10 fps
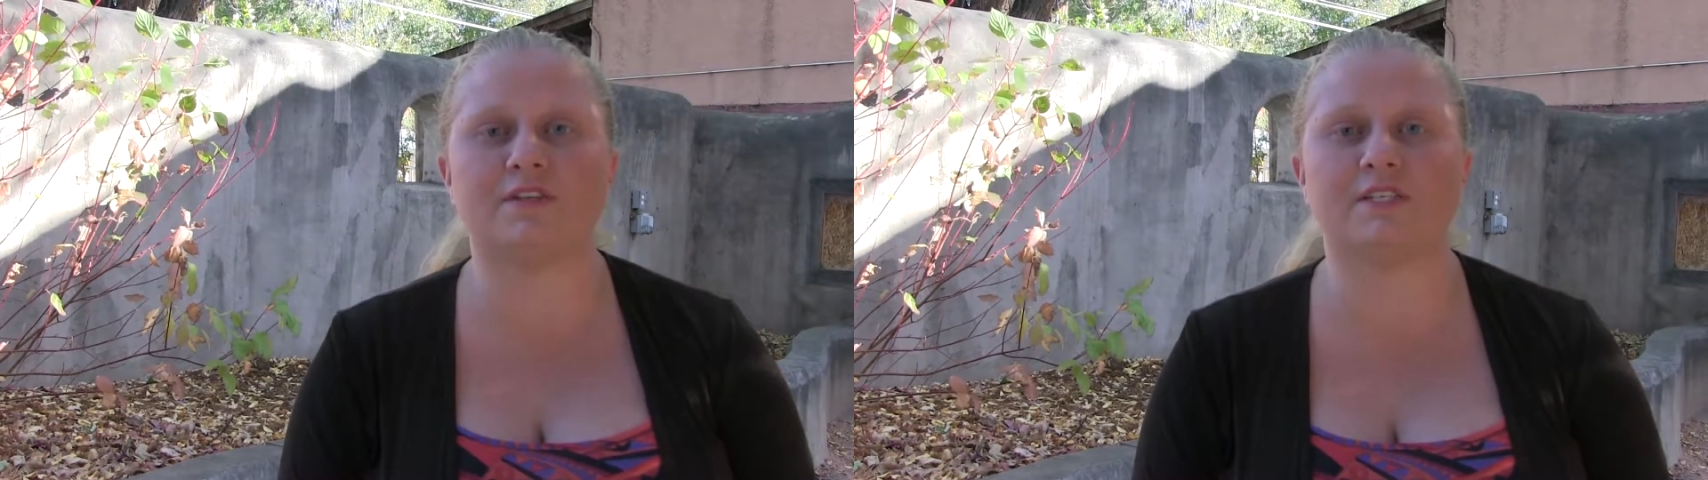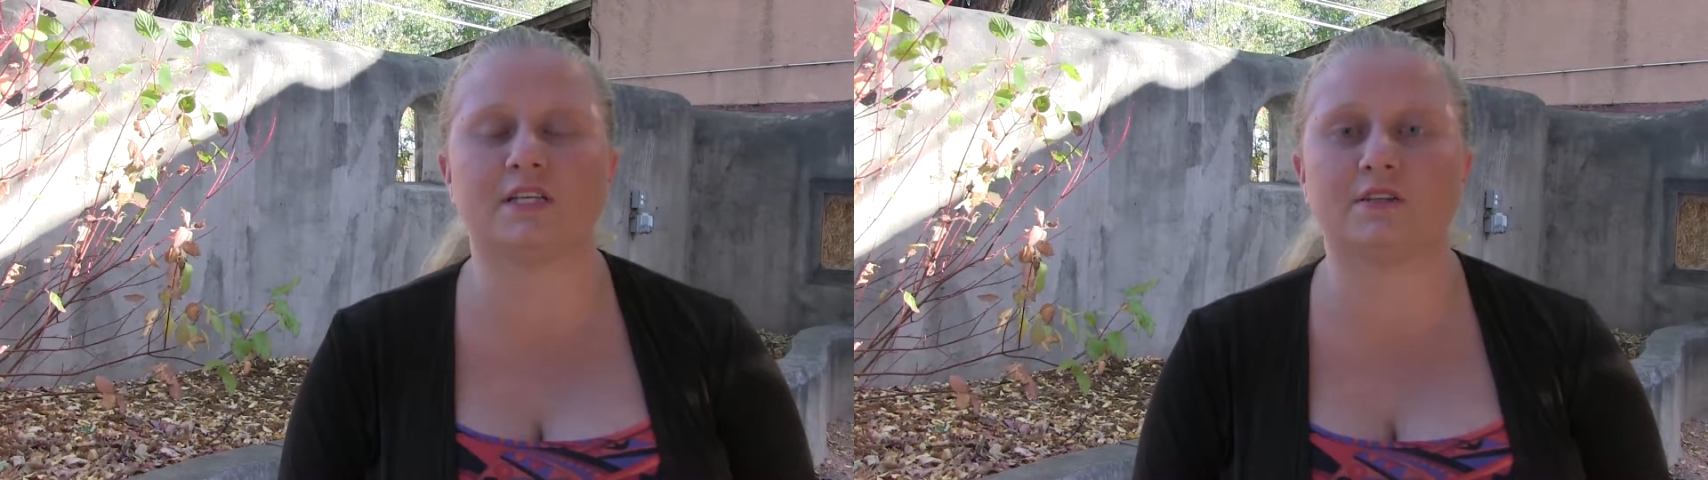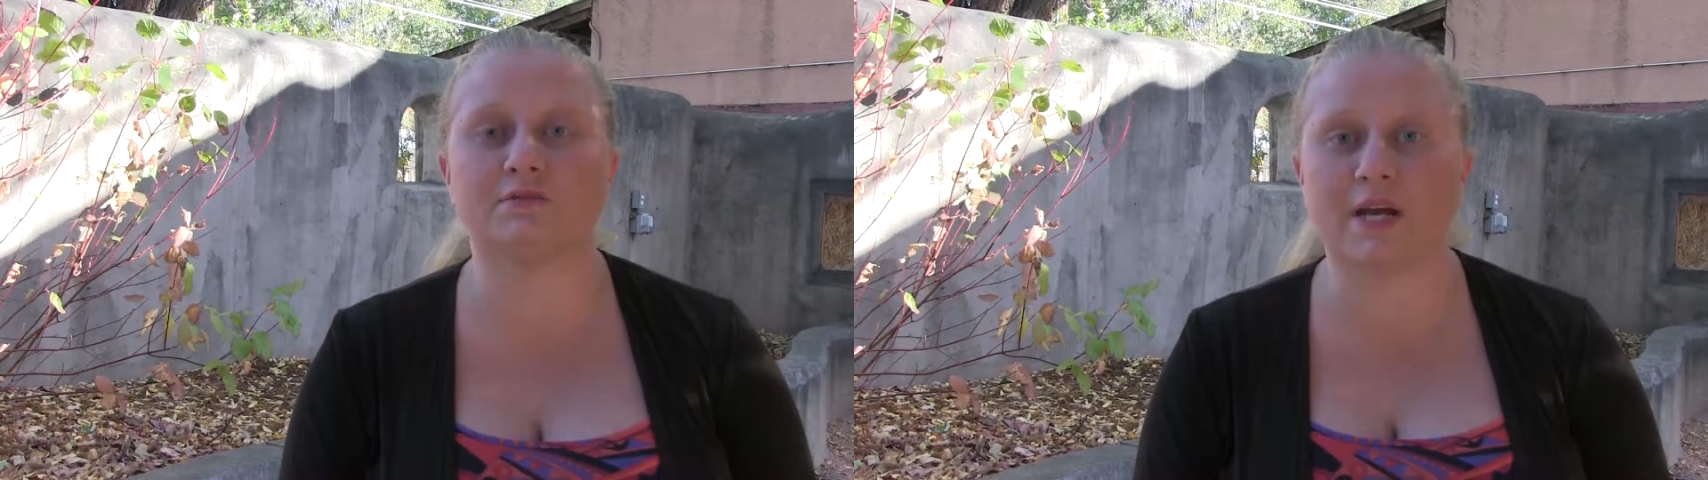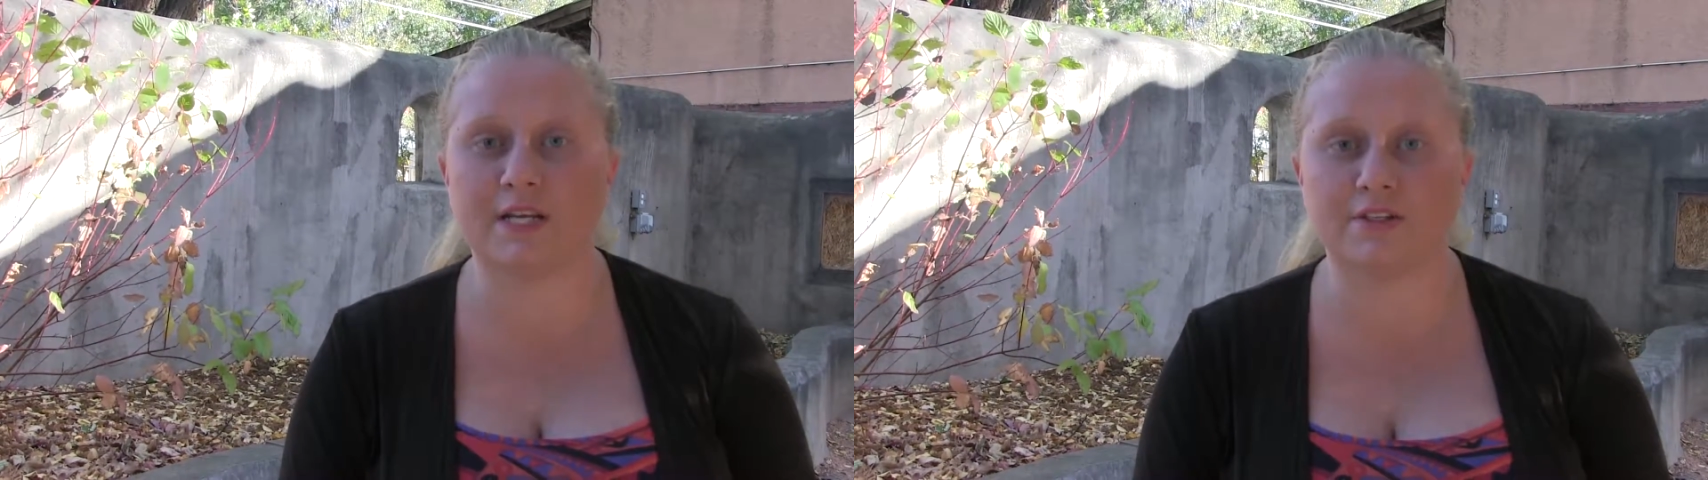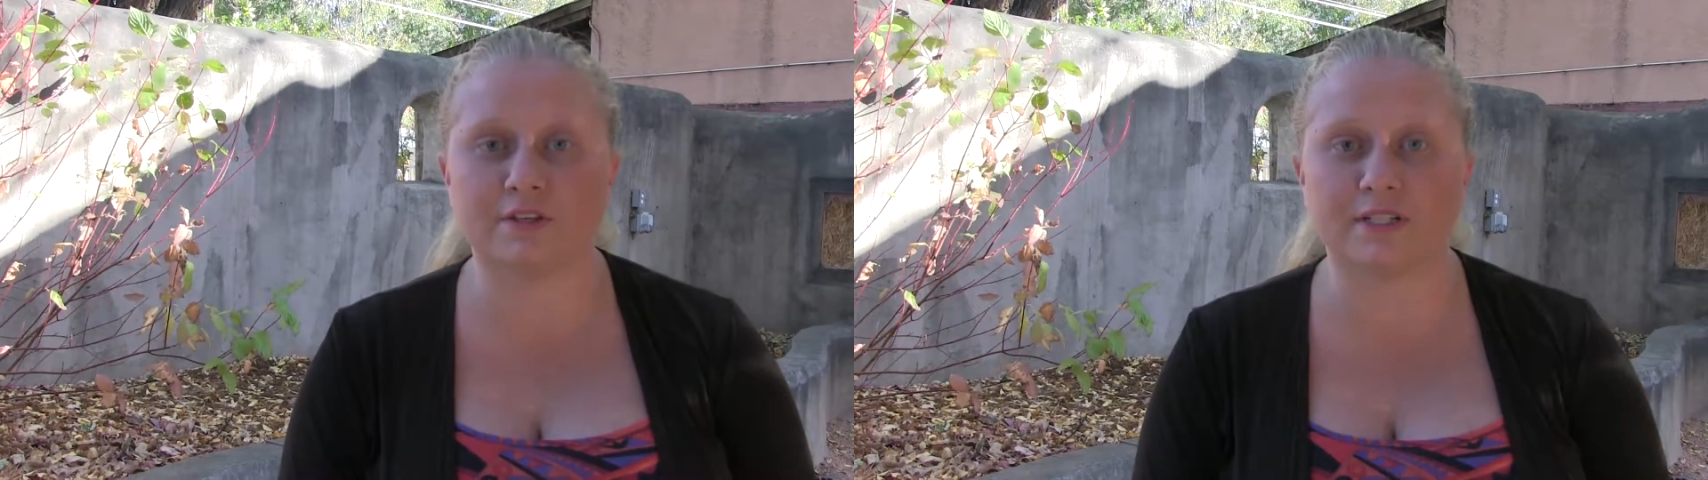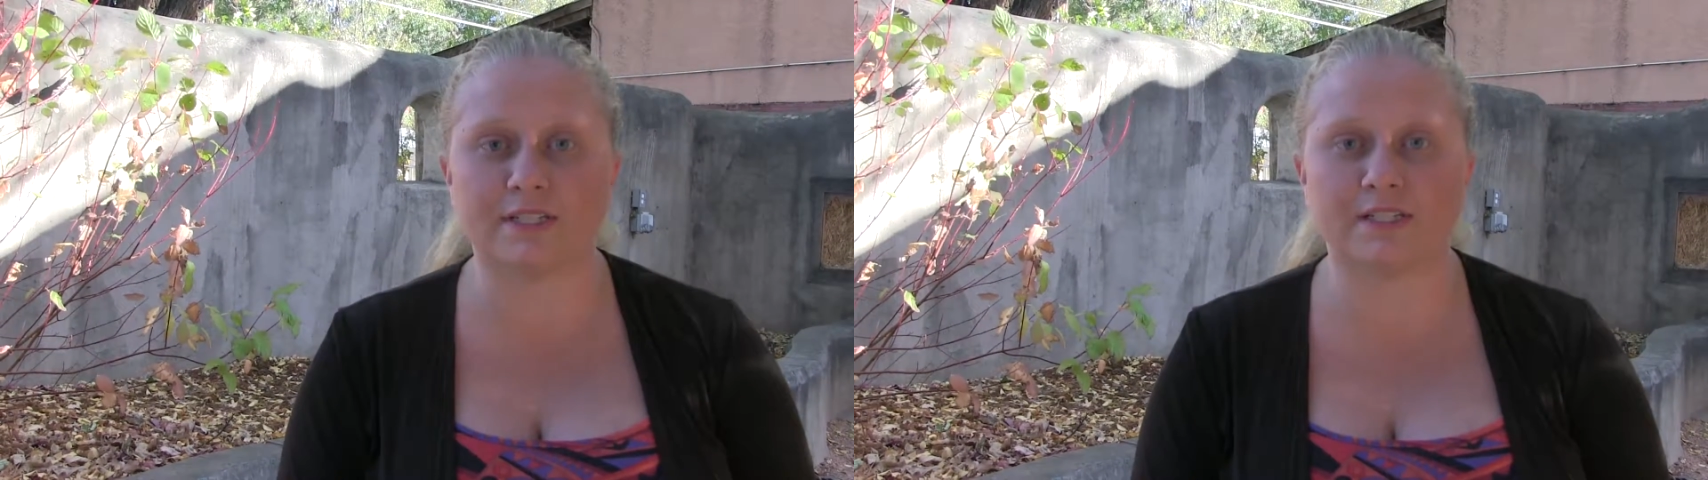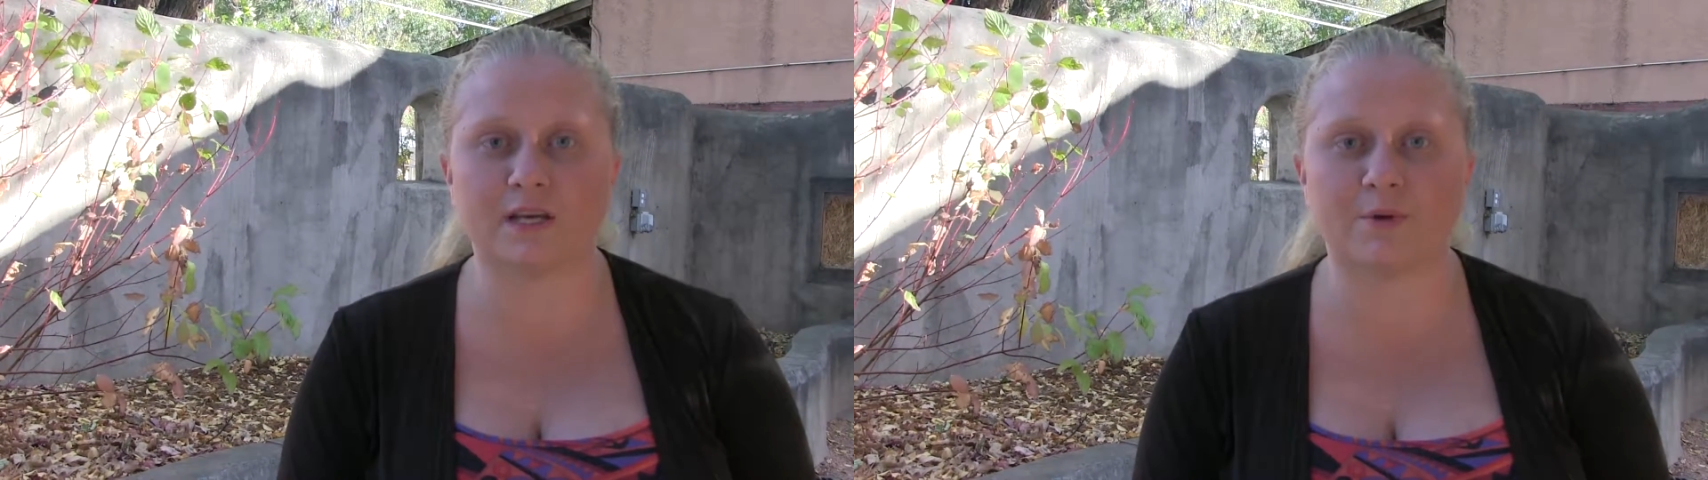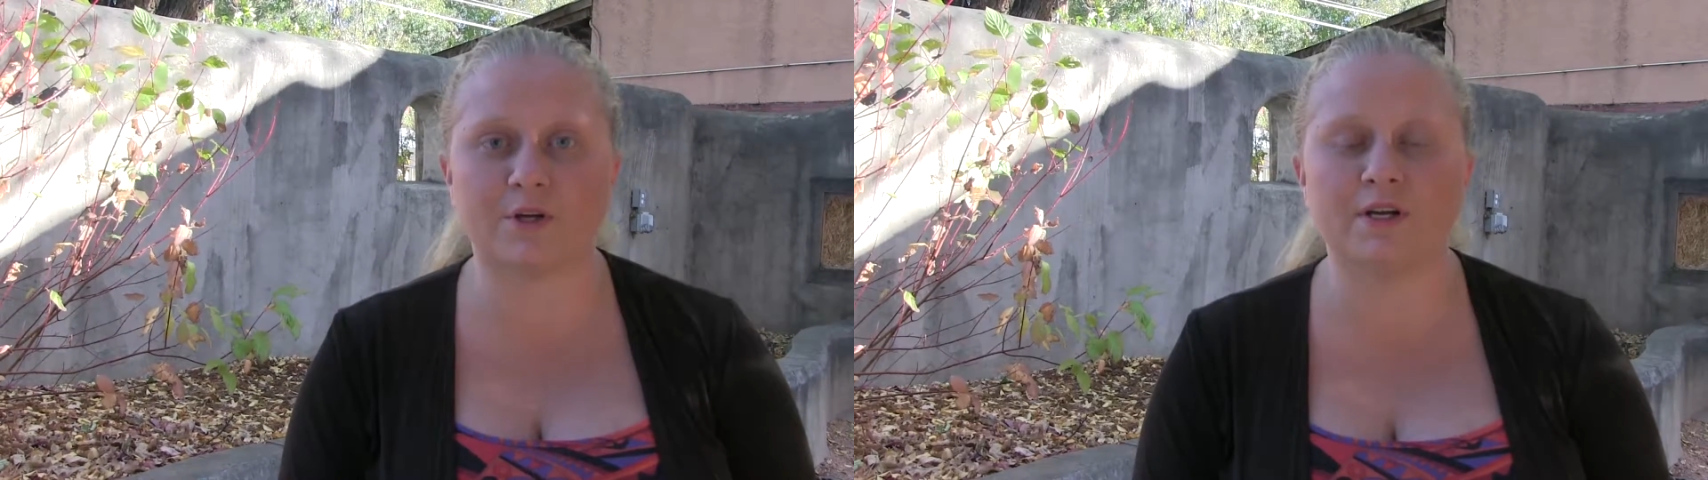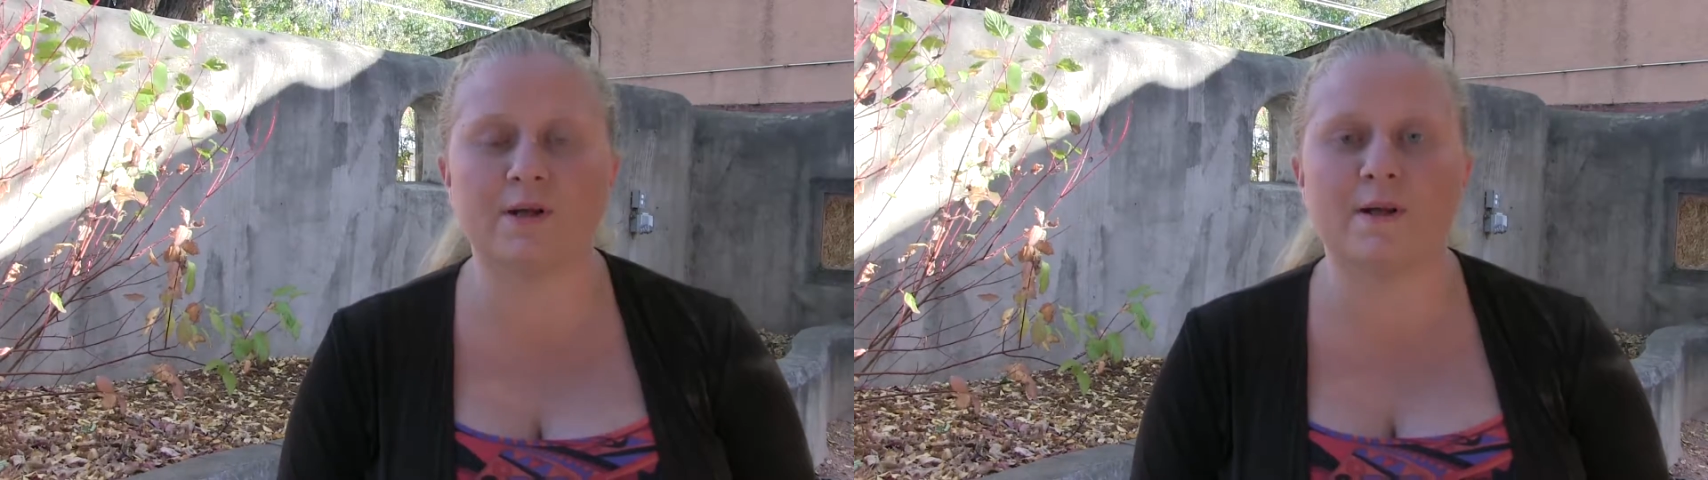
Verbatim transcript: Is it going to rain during the summer?